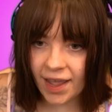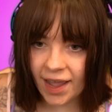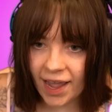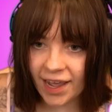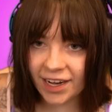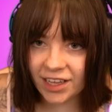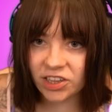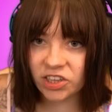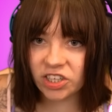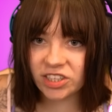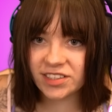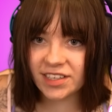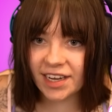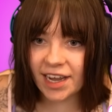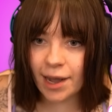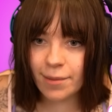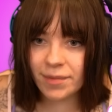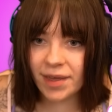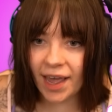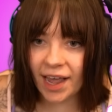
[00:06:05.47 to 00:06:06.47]
And it looks like
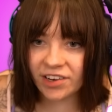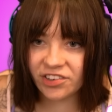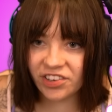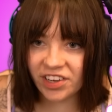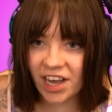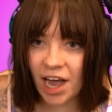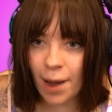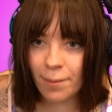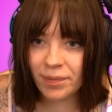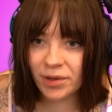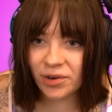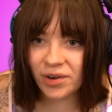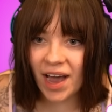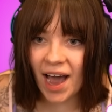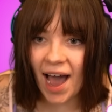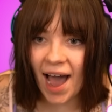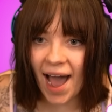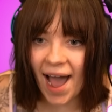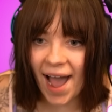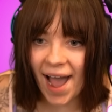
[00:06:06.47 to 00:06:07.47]
I'm catching up, you
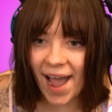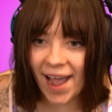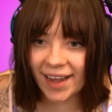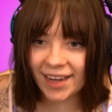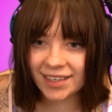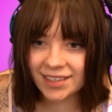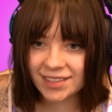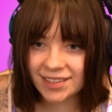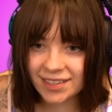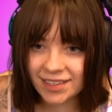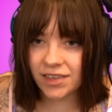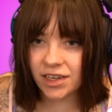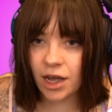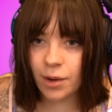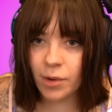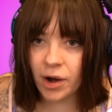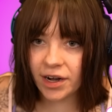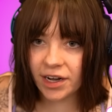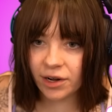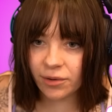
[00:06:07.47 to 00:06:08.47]
guys.
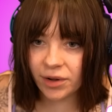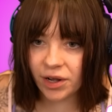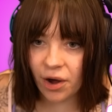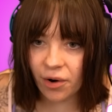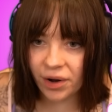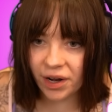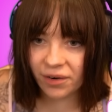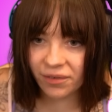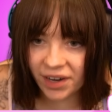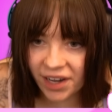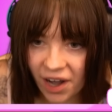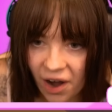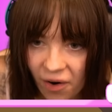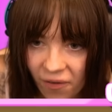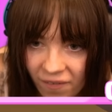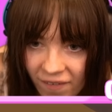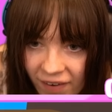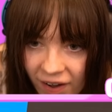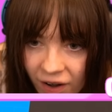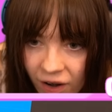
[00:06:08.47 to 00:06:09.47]
Come on, here we go, here we
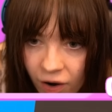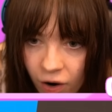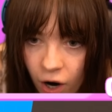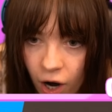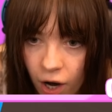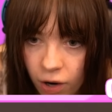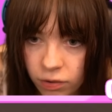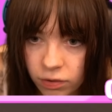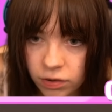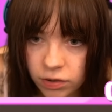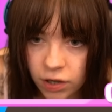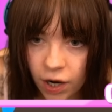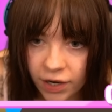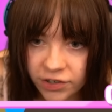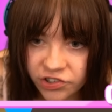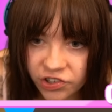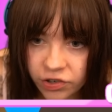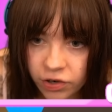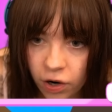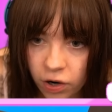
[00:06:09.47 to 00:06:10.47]
go. Oh,
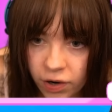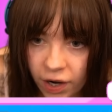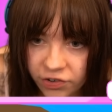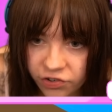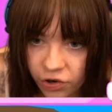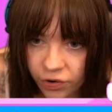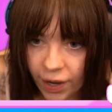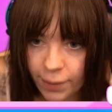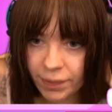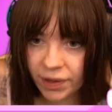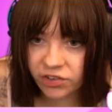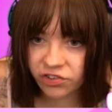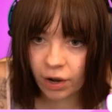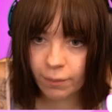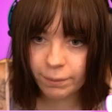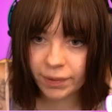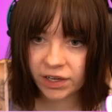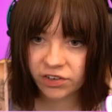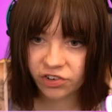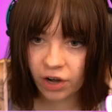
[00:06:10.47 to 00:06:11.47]
gosh, oh gosh, okay, big
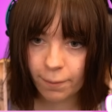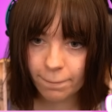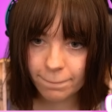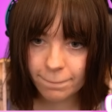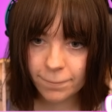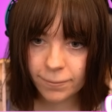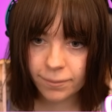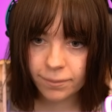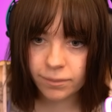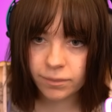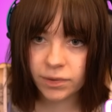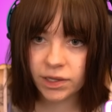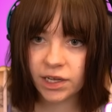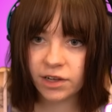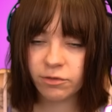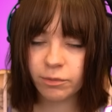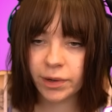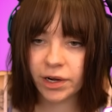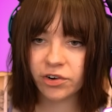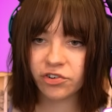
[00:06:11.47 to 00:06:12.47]
jump, big jump.
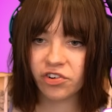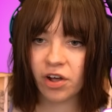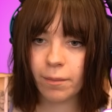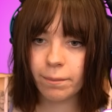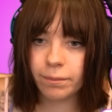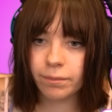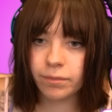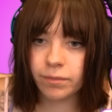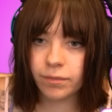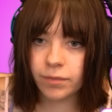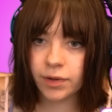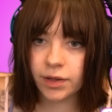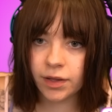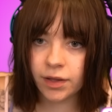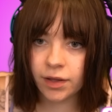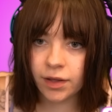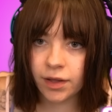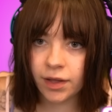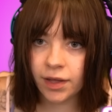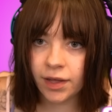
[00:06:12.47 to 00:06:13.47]
Even bigger jump.
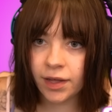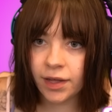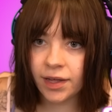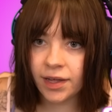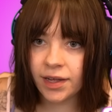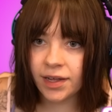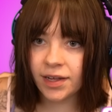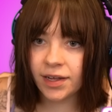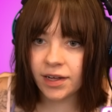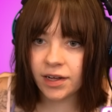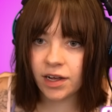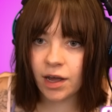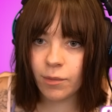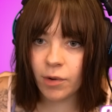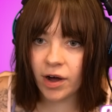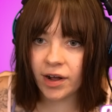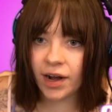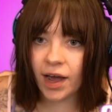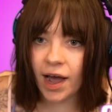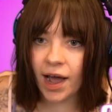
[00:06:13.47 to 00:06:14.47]

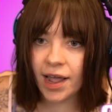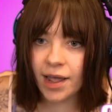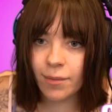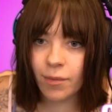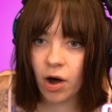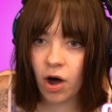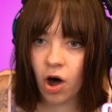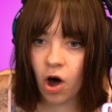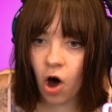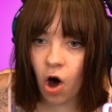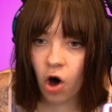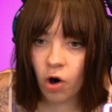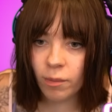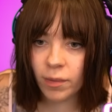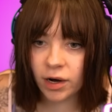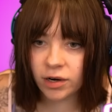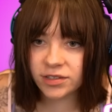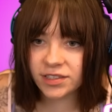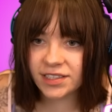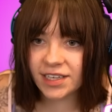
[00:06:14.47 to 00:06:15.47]
Come on, I am
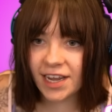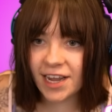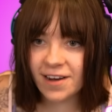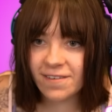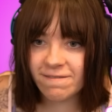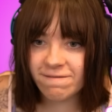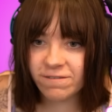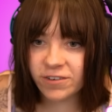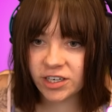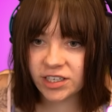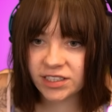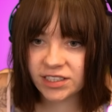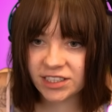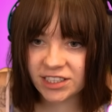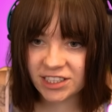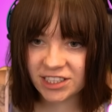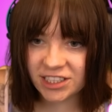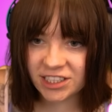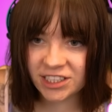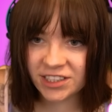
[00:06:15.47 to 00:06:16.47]
almost in front
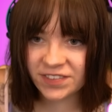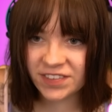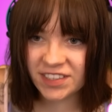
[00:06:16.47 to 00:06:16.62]
of